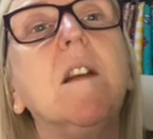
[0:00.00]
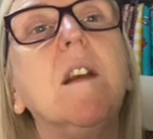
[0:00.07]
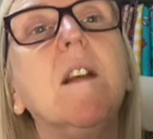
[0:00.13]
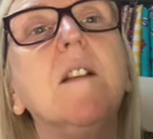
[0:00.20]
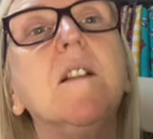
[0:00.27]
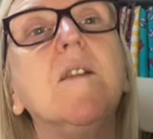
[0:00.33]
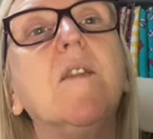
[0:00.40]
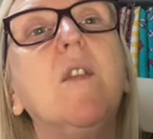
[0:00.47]

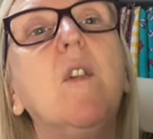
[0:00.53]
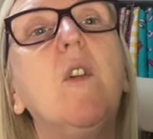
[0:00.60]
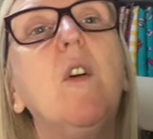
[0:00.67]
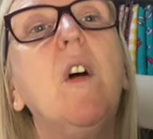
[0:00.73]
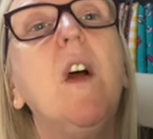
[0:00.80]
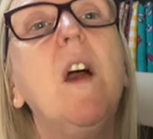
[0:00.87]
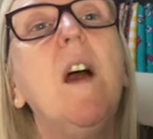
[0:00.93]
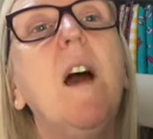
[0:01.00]
needs 4.
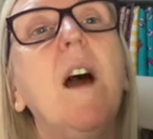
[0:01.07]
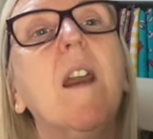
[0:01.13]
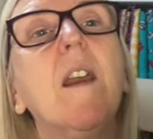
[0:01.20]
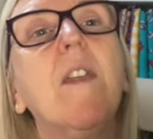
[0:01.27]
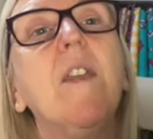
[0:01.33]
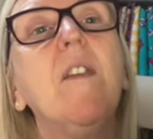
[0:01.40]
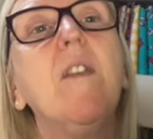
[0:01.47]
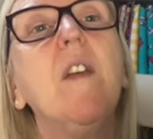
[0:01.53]
And I
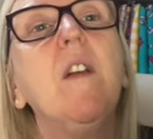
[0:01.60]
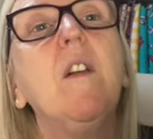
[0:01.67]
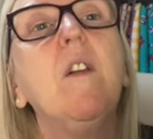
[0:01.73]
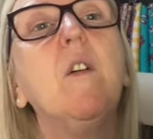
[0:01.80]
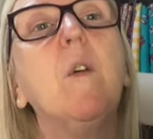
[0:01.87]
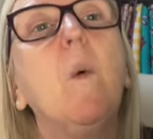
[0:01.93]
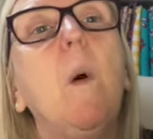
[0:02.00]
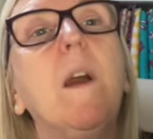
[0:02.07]
think they'll
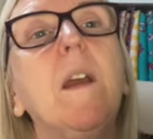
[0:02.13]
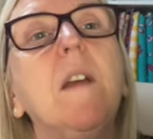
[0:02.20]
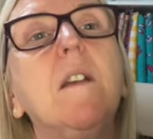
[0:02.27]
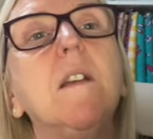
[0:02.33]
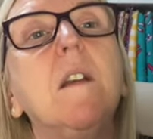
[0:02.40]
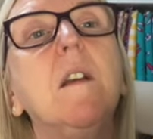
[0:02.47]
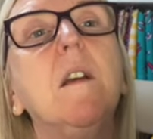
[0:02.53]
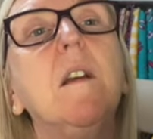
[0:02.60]
look
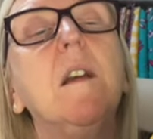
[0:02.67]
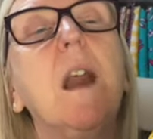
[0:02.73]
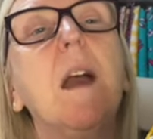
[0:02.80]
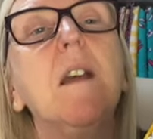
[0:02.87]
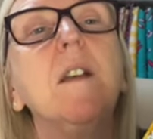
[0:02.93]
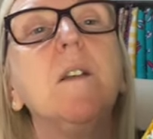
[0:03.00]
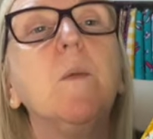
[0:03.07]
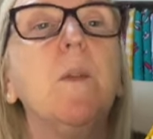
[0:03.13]
quite
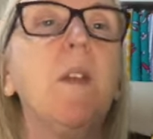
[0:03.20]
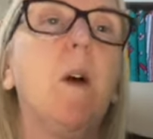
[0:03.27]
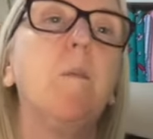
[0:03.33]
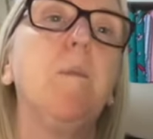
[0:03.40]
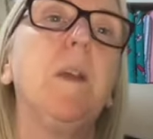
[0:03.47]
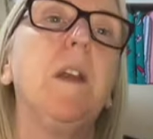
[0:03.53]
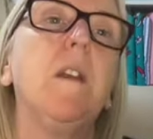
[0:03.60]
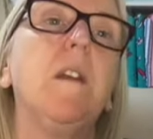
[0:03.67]
nice
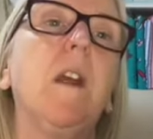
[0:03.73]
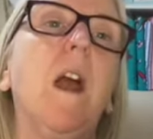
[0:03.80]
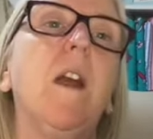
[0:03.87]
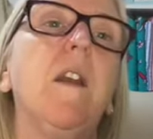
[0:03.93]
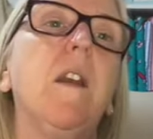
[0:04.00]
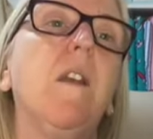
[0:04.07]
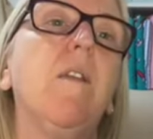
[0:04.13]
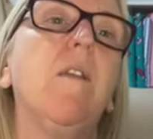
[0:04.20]
without being
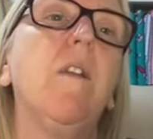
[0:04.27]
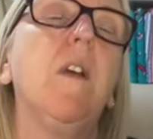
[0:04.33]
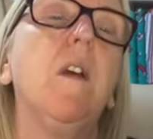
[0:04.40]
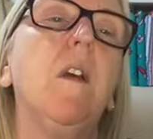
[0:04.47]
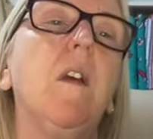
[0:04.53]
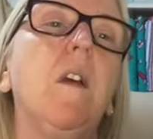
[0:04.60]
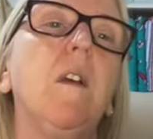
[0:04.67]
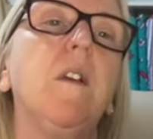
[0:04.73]
kind of
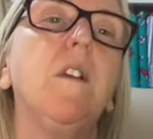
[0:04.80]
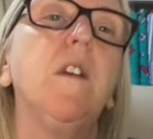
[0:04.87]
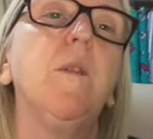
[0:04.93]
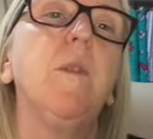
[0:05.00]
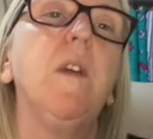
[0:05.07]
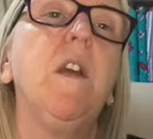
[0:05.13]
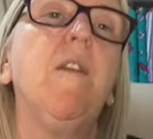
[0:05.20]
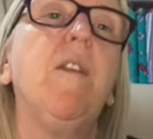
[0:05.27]
too
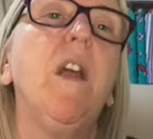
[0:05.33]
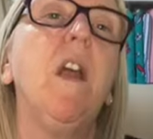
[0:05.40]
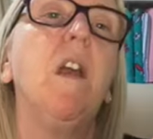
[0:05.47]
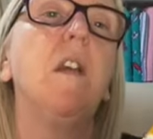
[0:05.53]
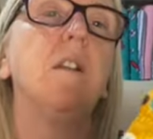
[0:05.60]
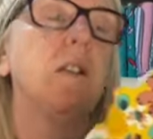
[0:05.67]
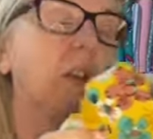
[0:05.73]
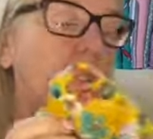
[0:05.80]
in your
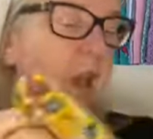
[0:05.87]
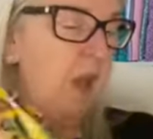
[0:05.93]
face.